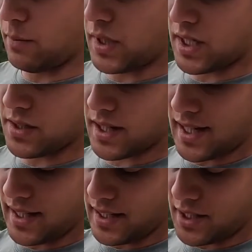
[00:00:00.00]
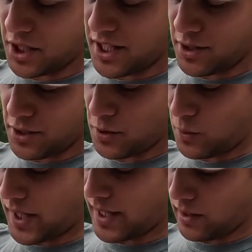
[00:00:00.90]
because it kind of changes the
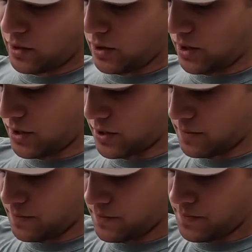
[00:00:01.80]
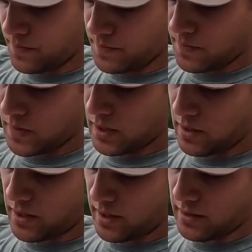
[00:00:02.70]
way it looks.
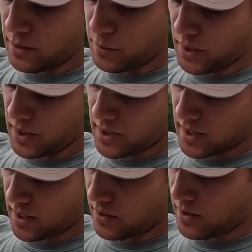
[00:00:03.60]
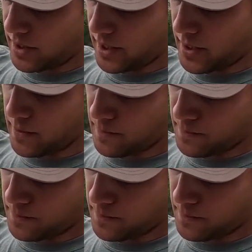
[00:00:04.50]
Like, let's put this thing on here.